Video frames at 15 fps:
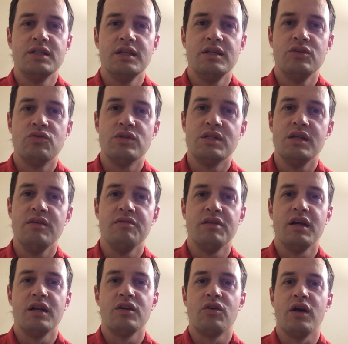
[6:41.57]
didn't
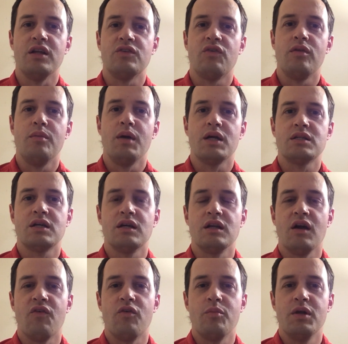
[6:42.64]
receive land grants from the Mexican
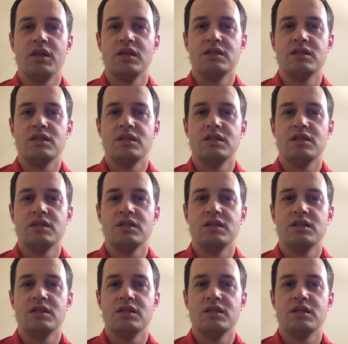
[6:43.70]
government.